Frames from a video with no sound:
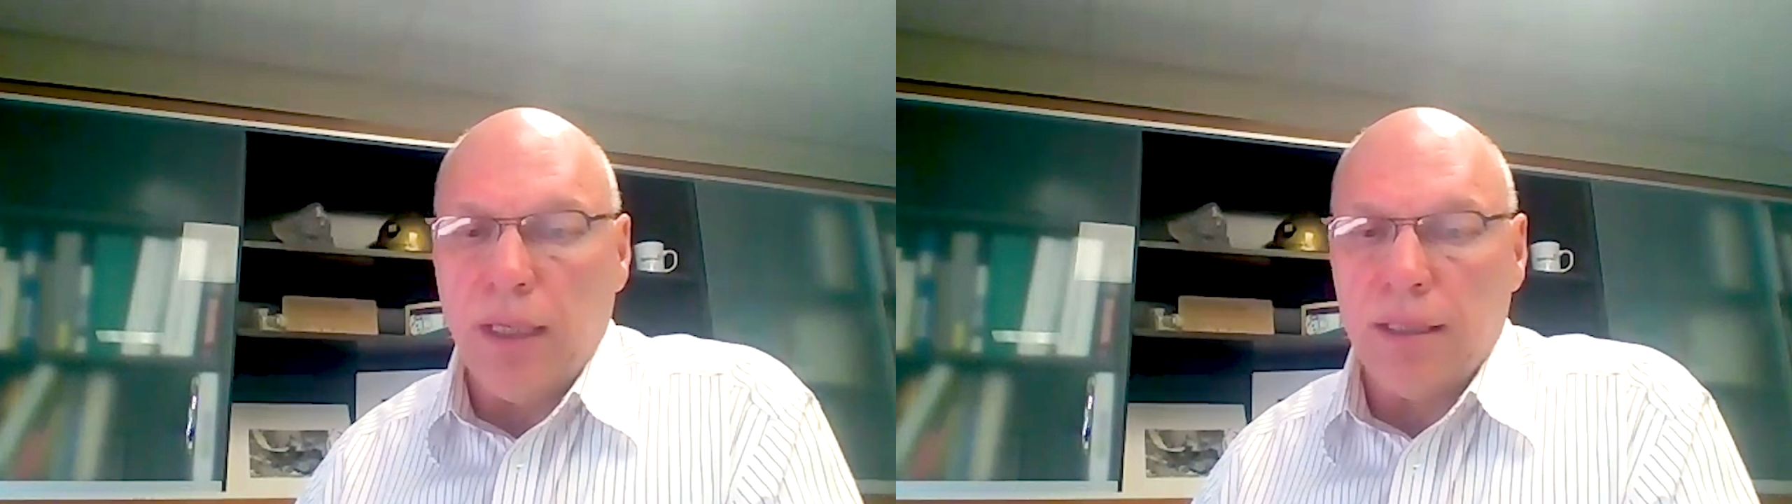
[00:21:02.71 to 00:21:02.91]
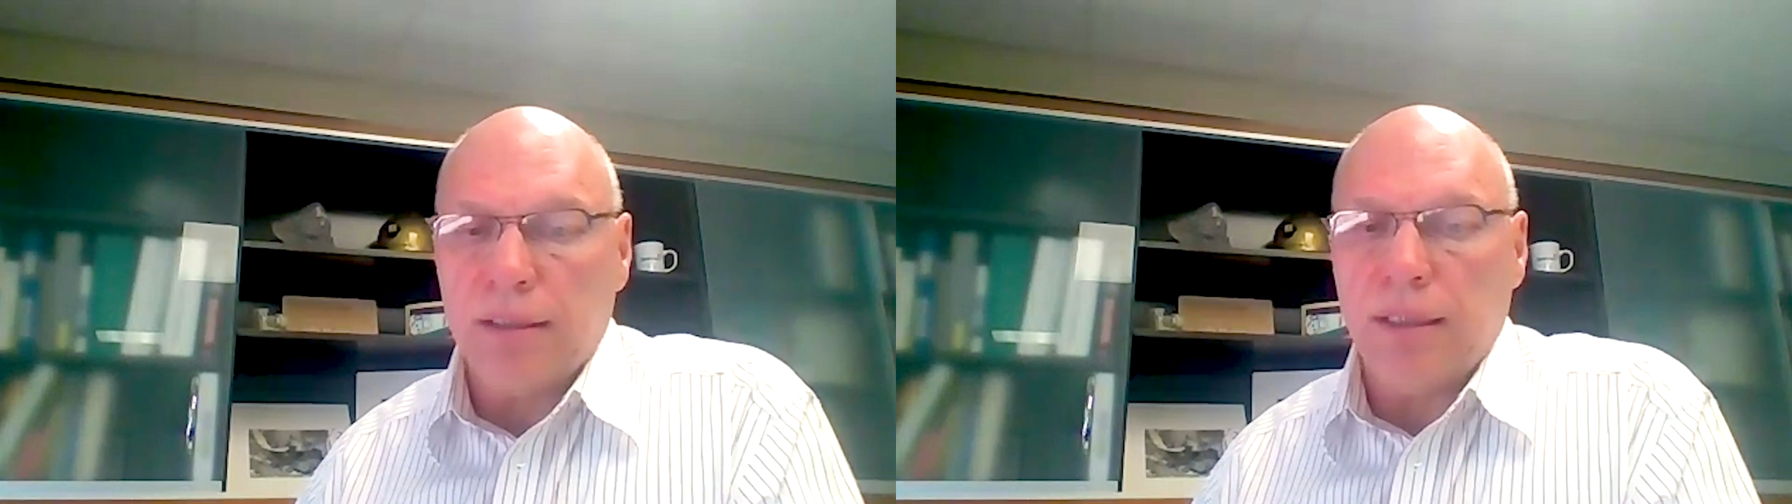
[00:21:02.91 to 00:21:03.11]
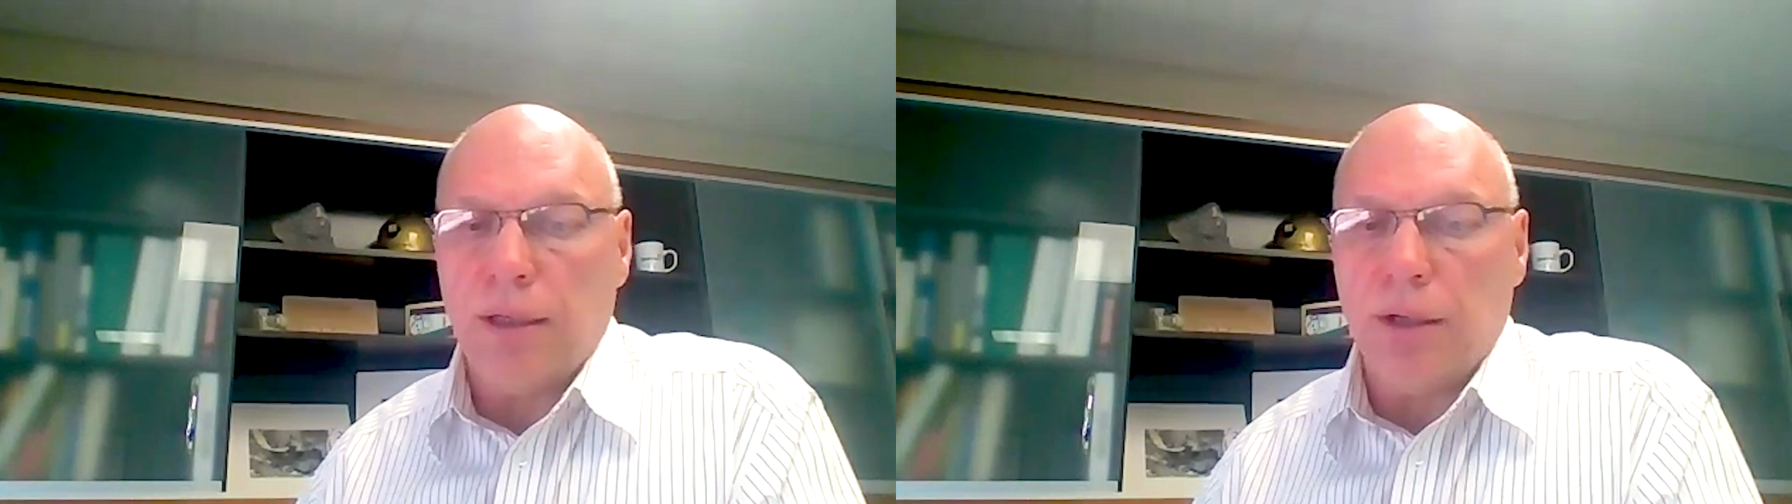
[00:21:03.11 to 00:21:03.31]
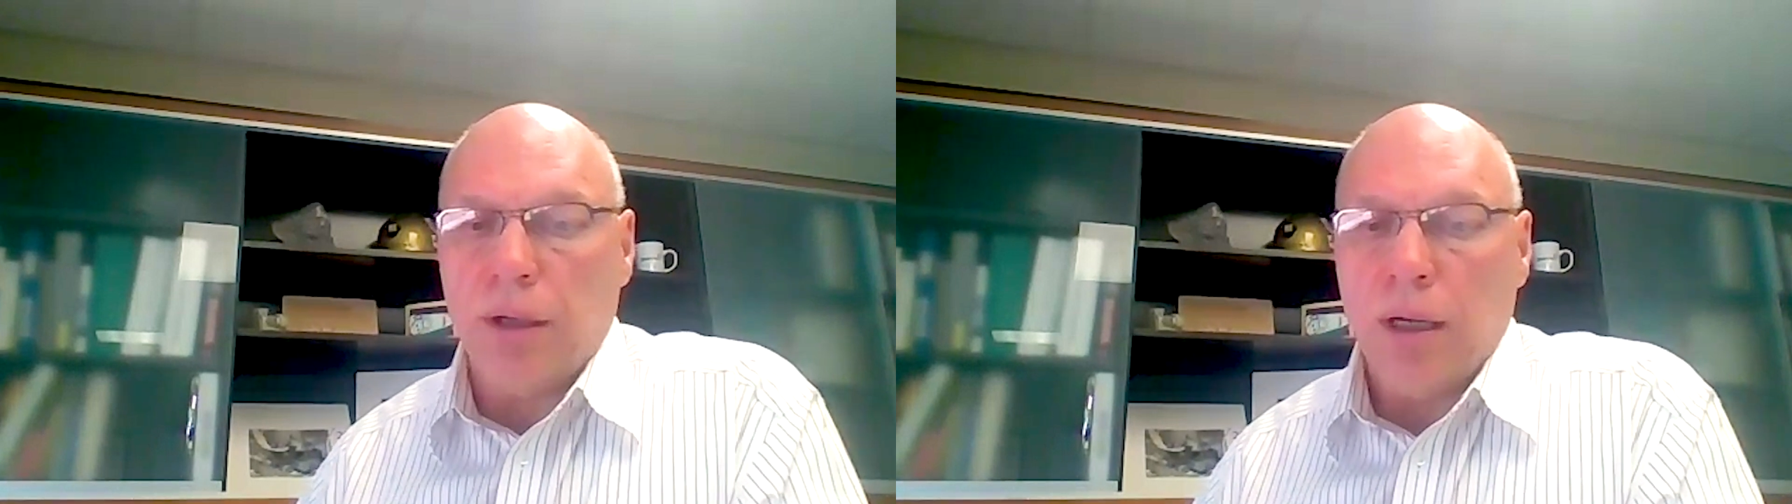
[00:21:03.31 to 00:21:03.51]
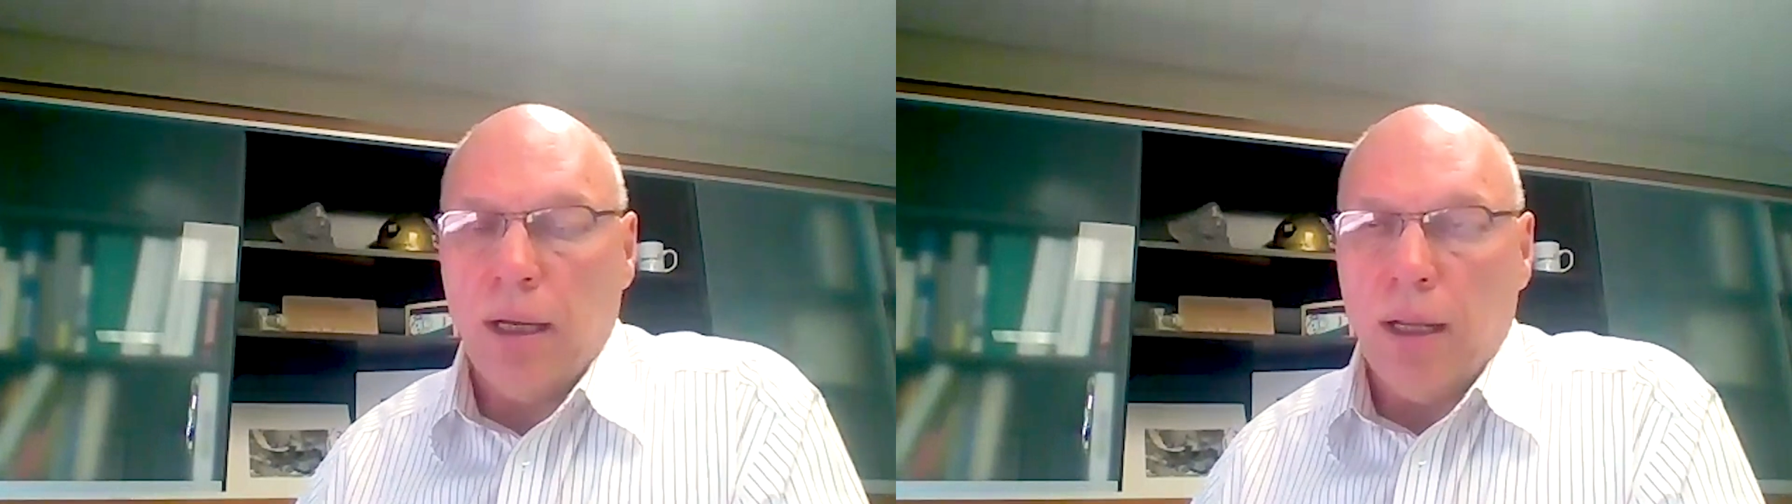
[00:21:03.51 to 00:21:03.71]

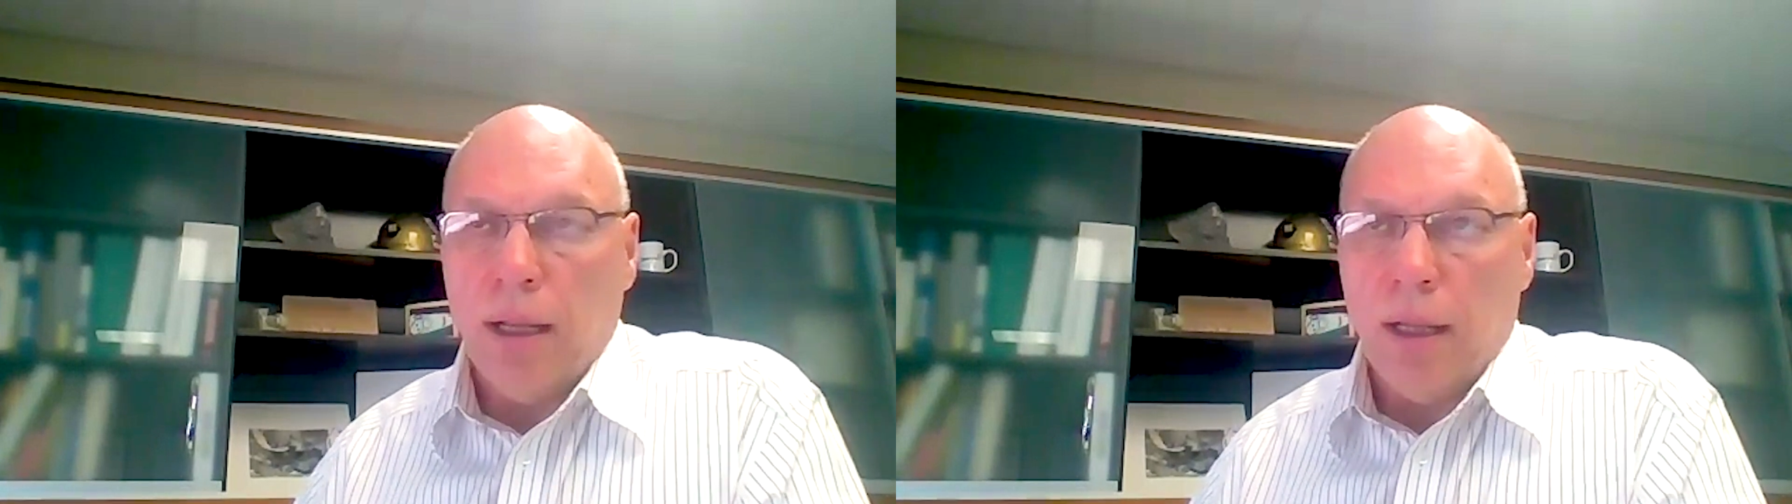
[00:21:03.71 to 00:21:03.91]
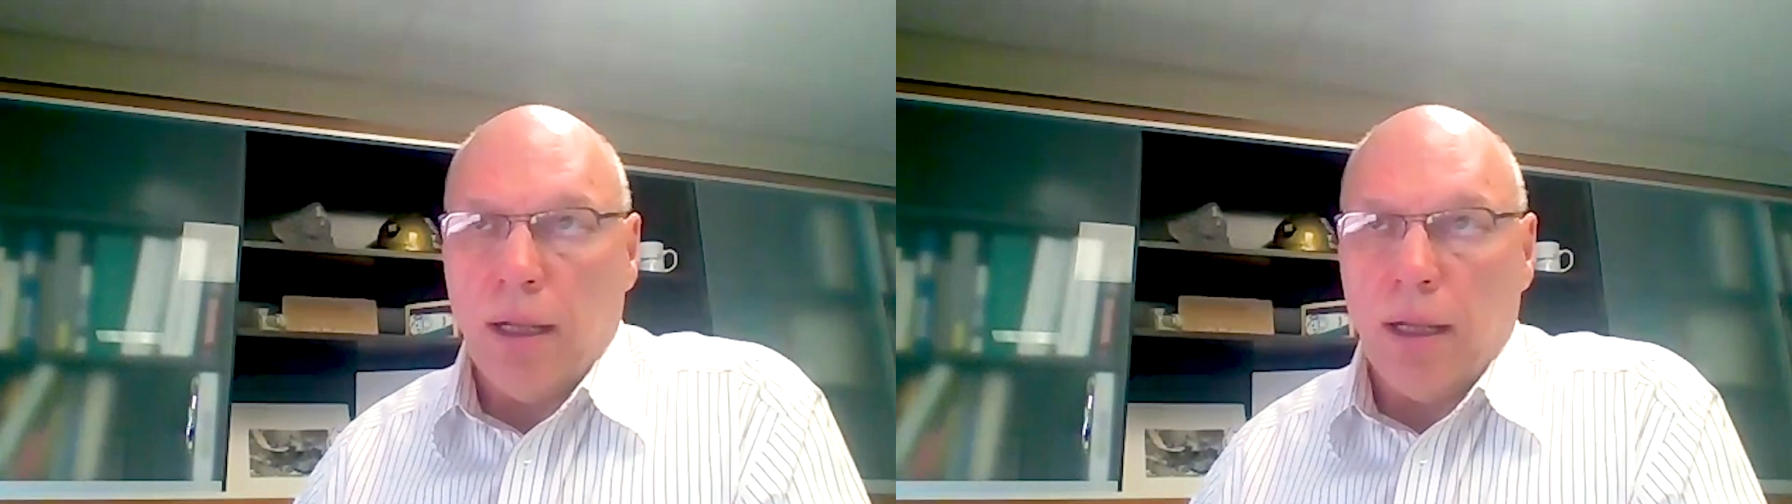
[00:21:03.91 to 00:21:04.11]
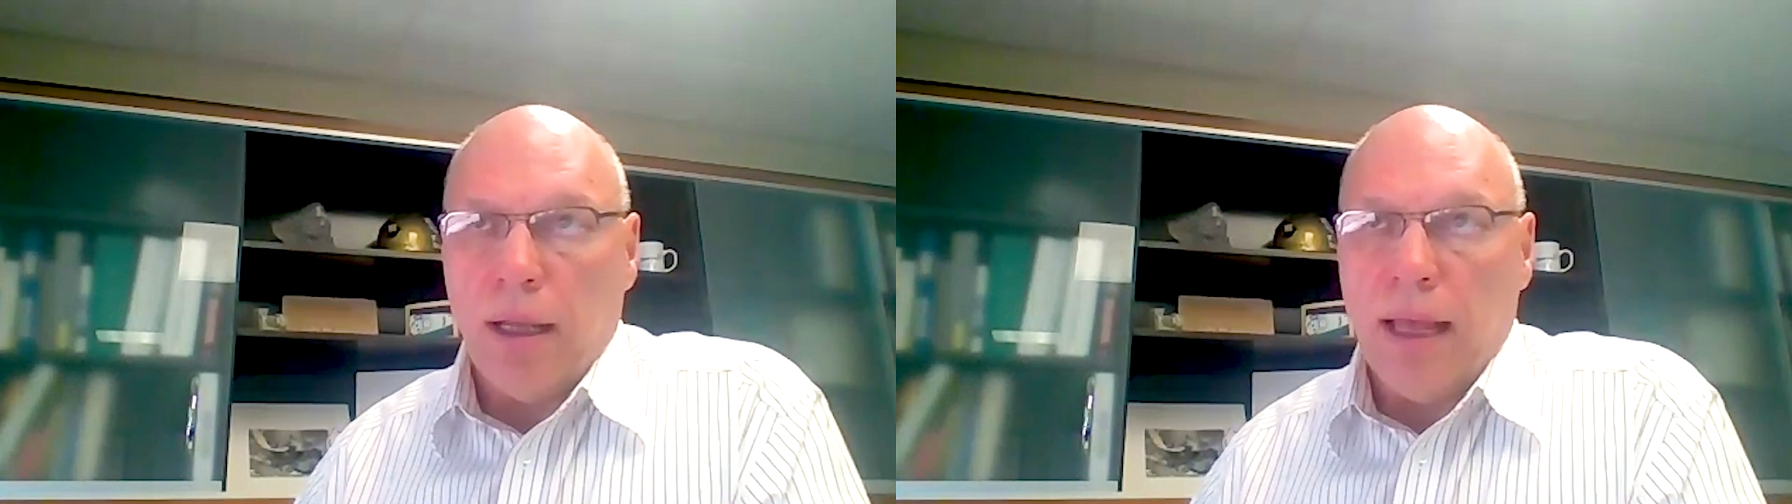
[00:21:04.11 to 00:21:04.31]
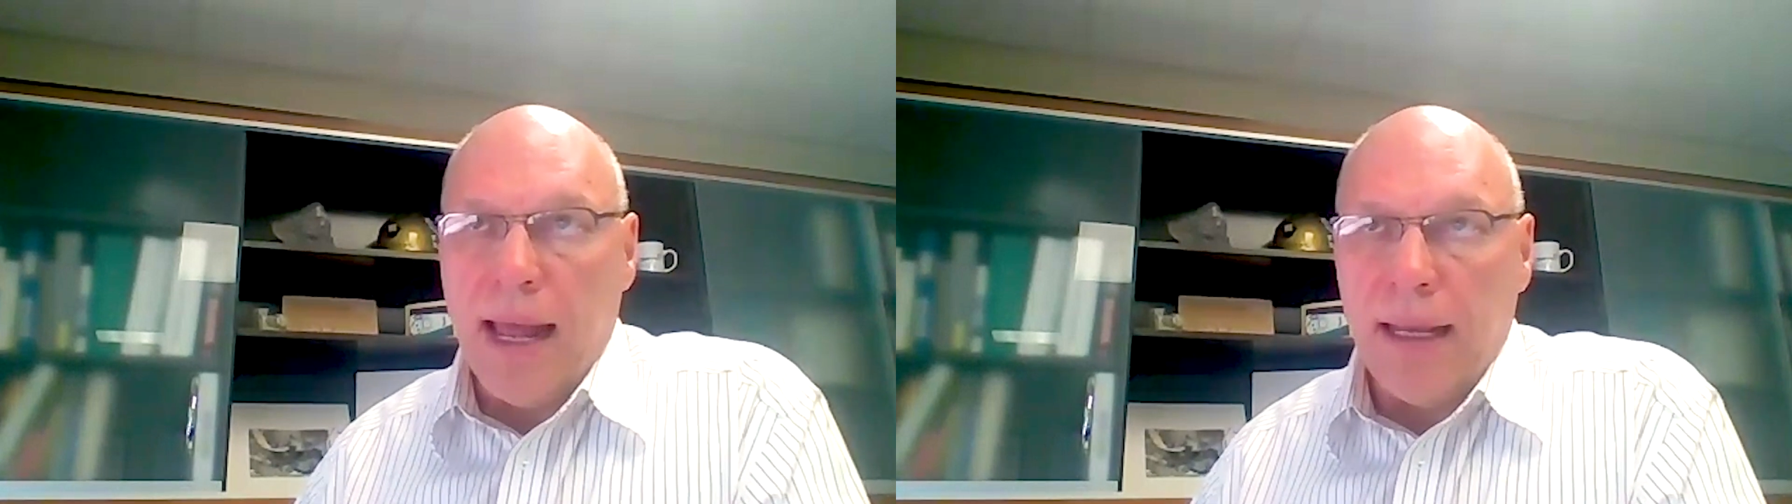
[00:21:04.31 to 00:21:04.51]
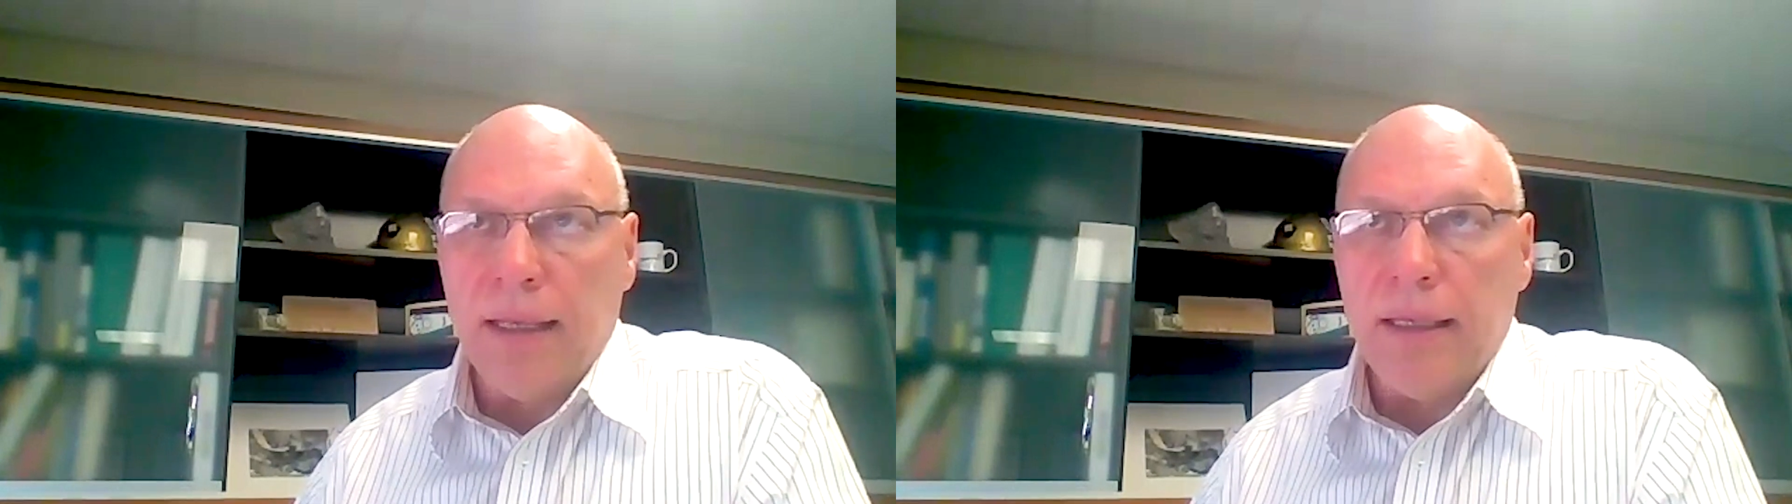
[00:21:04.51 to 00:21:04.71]
consider
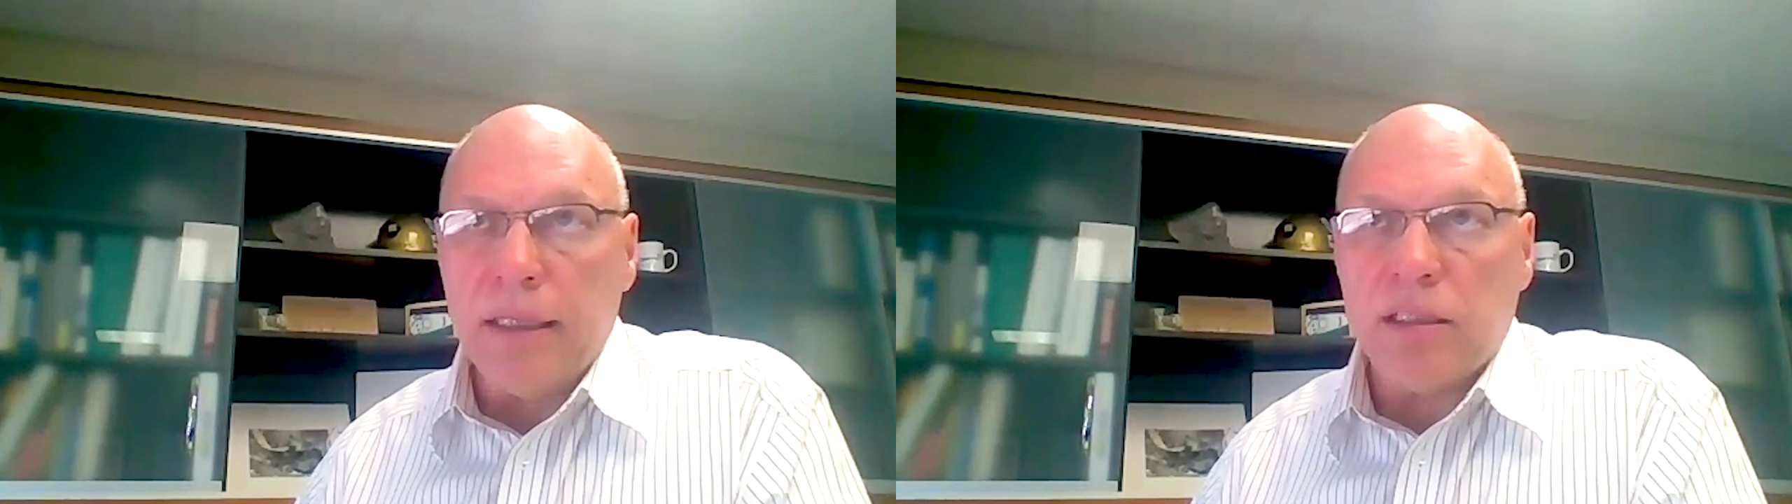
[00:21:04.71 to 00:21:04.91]
adding these